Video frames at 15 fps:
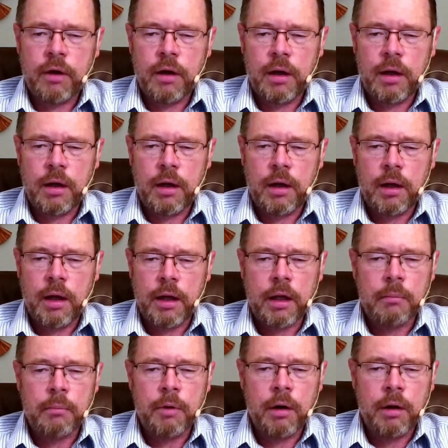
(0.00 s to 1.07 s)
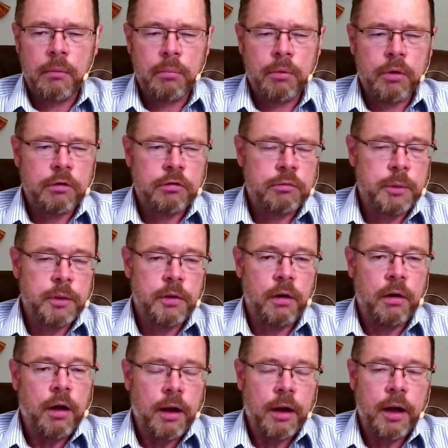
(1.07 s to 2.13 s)
I got a burning bush, but
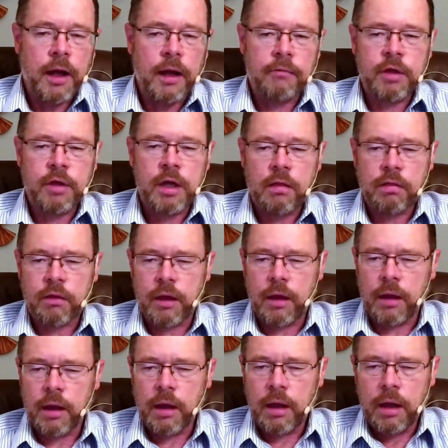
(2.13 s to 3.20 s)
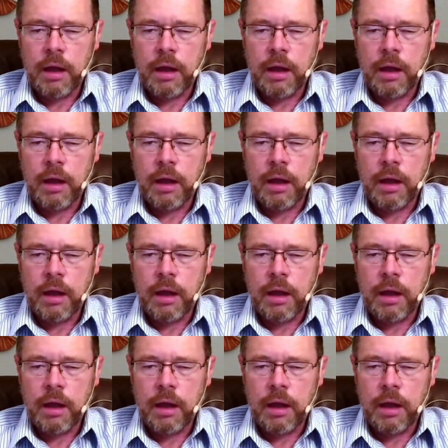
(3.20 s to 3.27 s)
they're not going to have anything.